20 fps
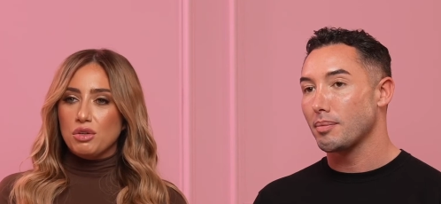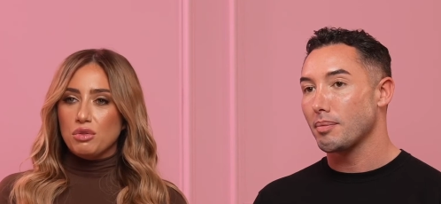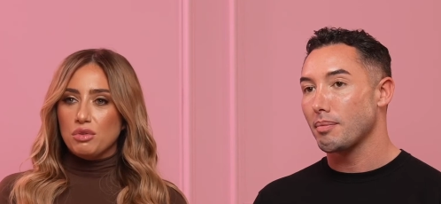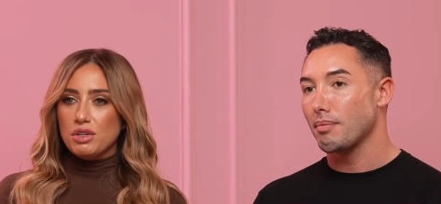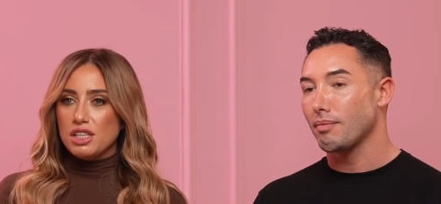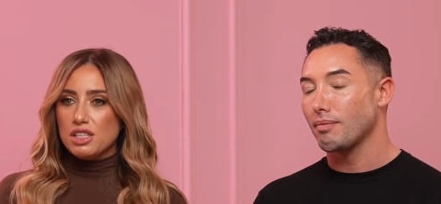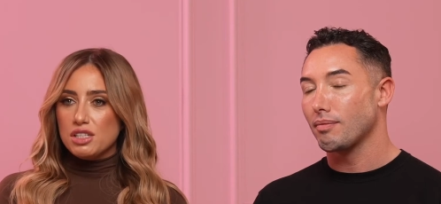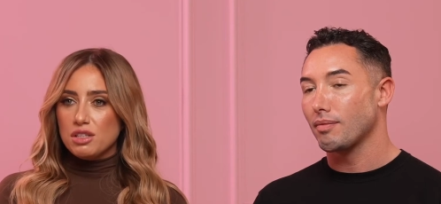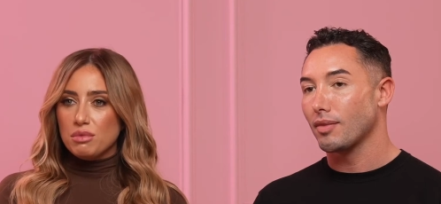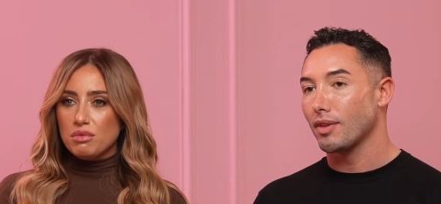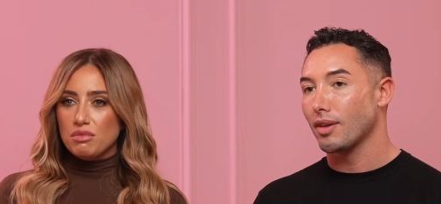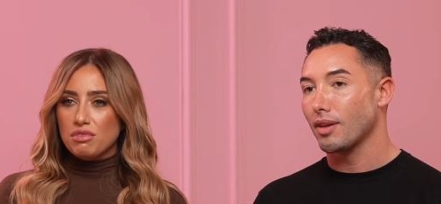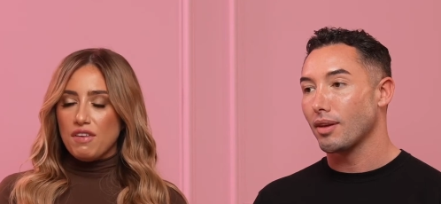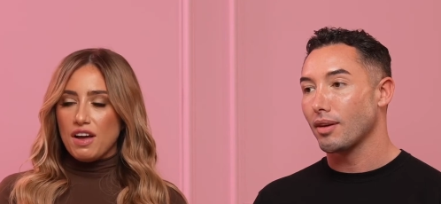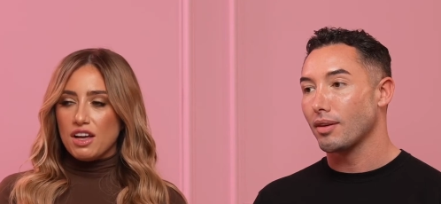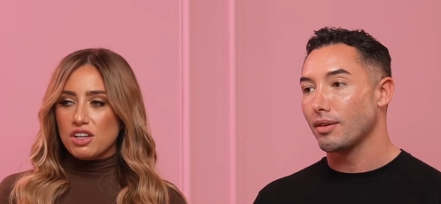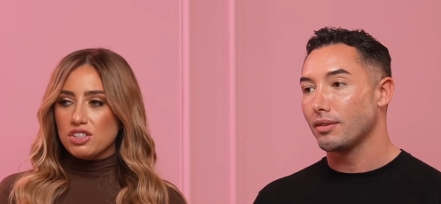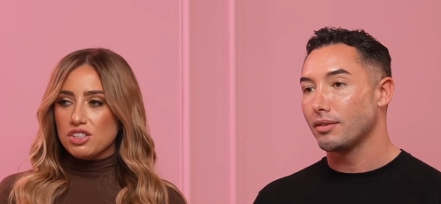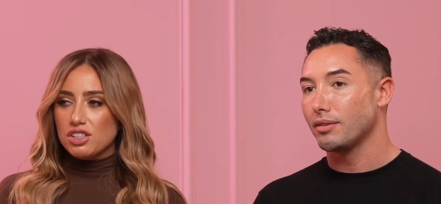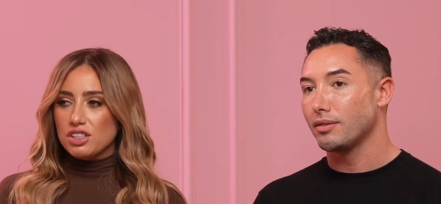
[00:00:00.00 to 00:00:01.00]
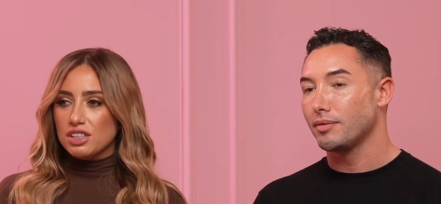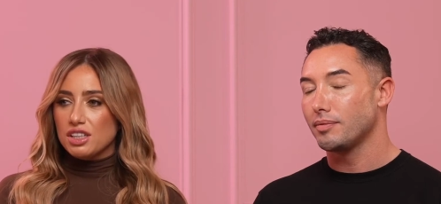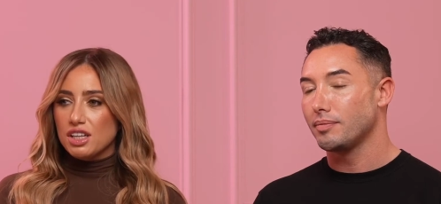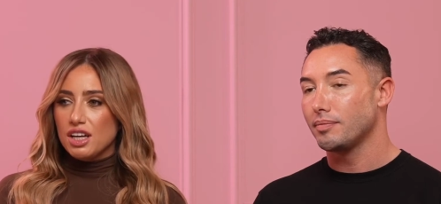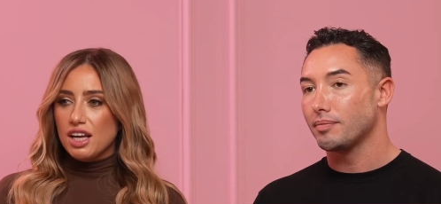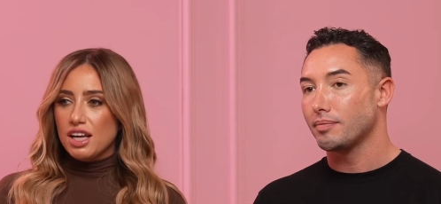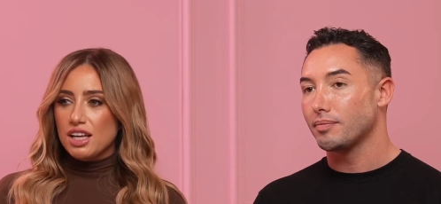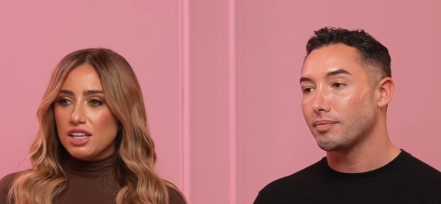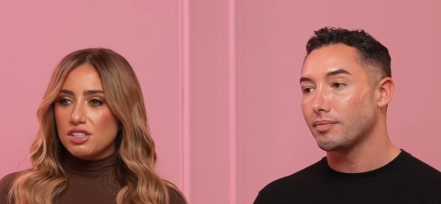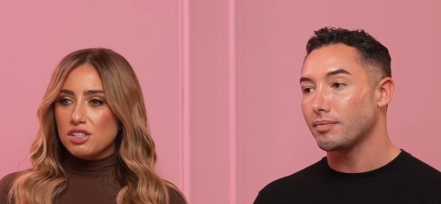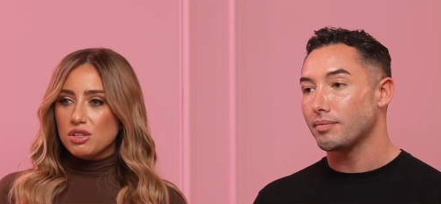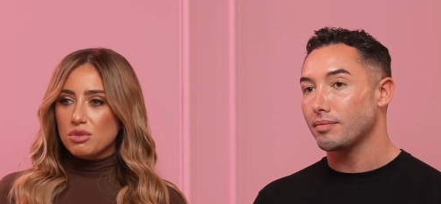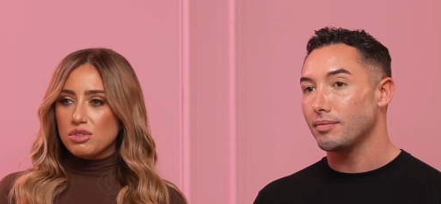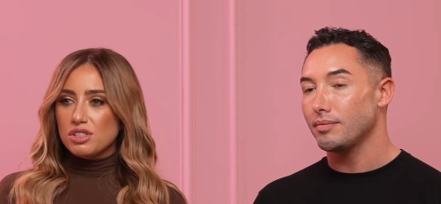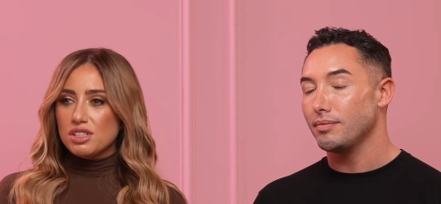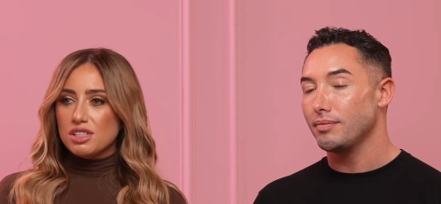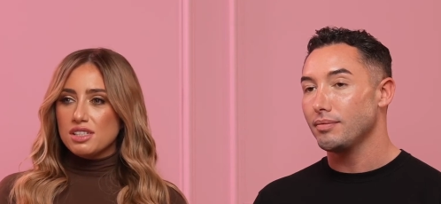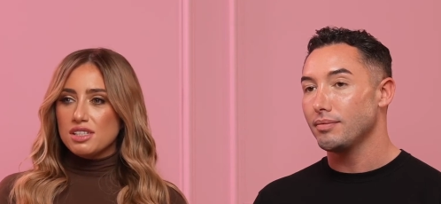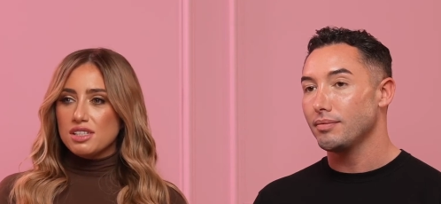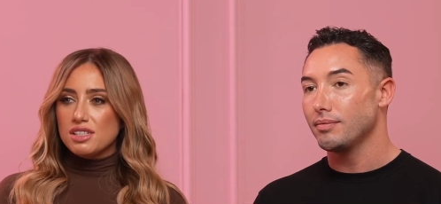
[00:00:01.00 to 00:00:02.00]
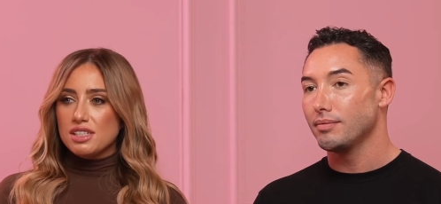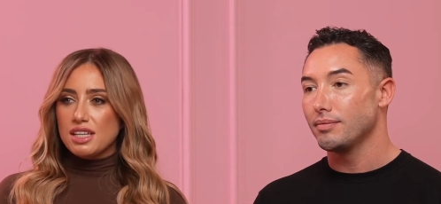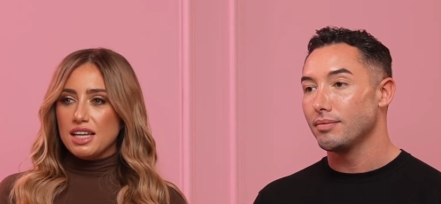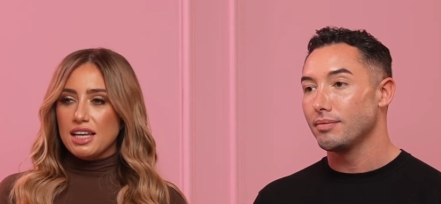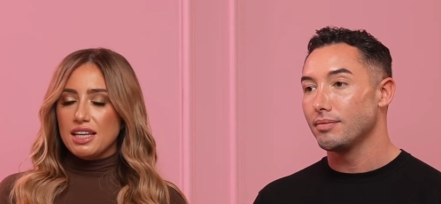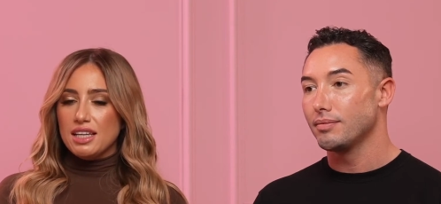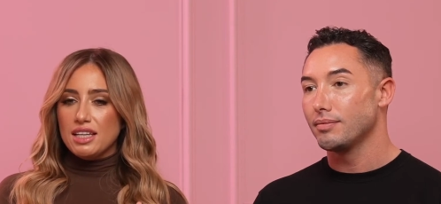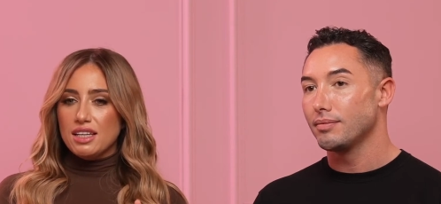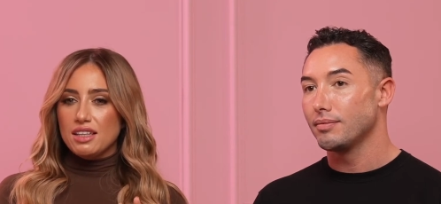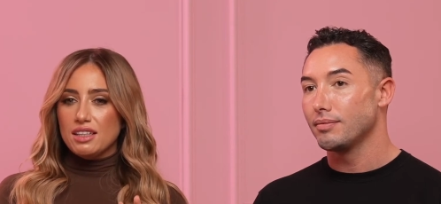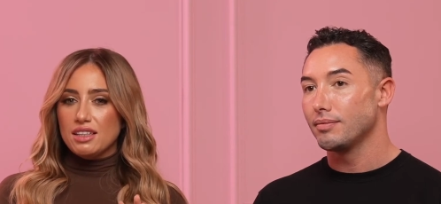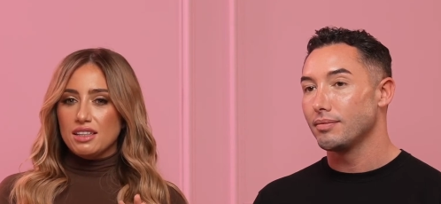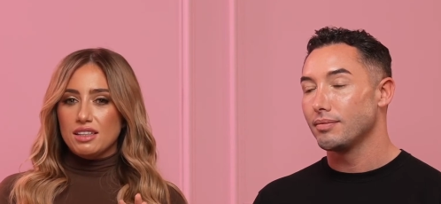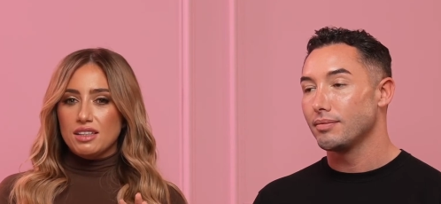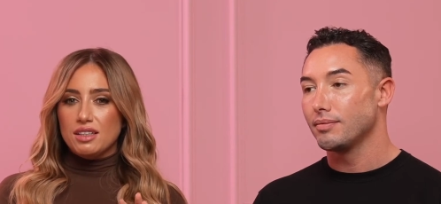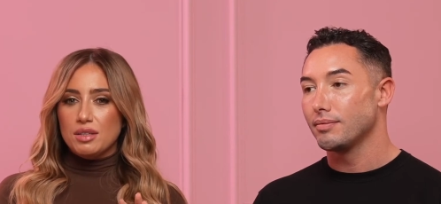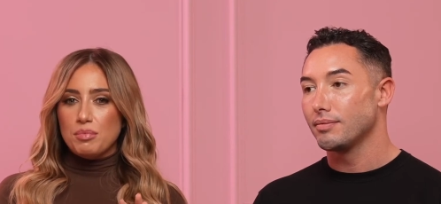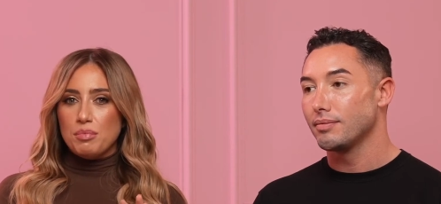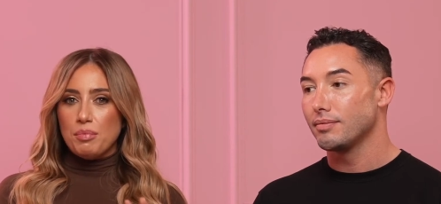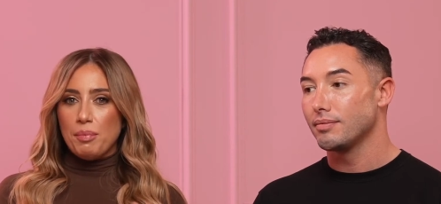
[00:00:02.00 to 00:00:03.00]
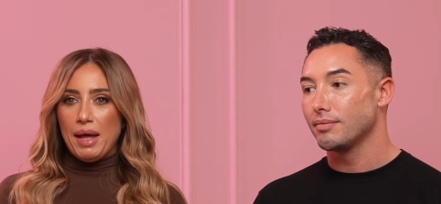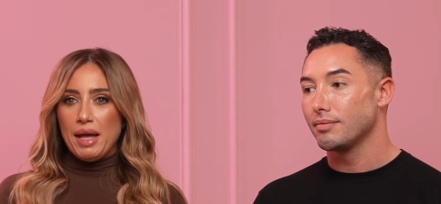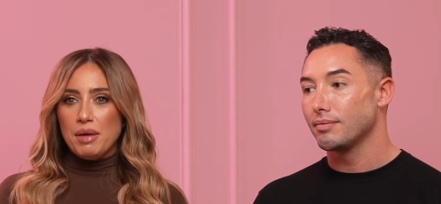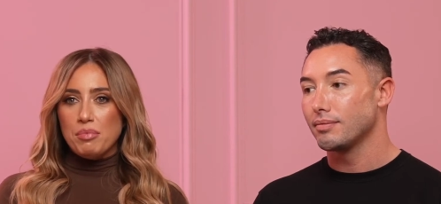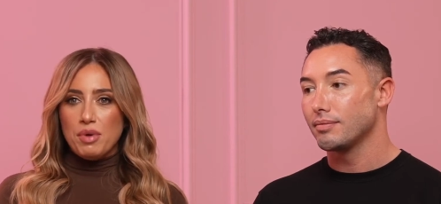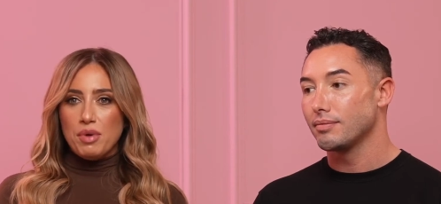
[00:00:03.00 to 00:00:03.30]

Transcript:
Speaker 1: uni doing fashion. So to see my